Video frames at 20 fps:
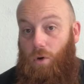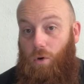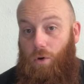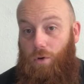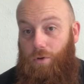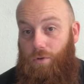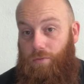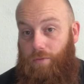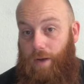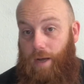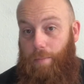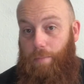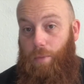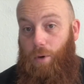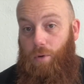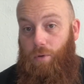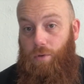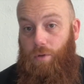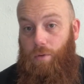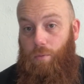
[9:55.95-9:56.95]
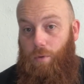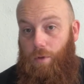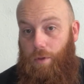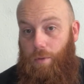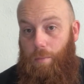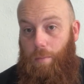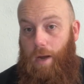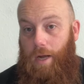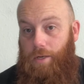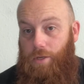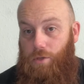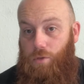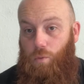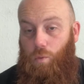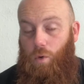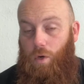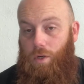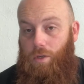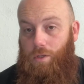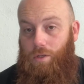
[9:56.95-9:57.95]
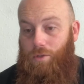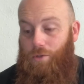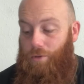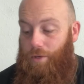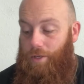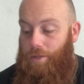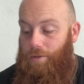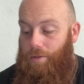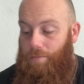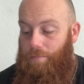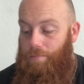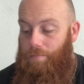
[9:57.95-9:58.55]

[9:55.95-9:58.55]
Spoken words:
or you fire both with a -1 to hit.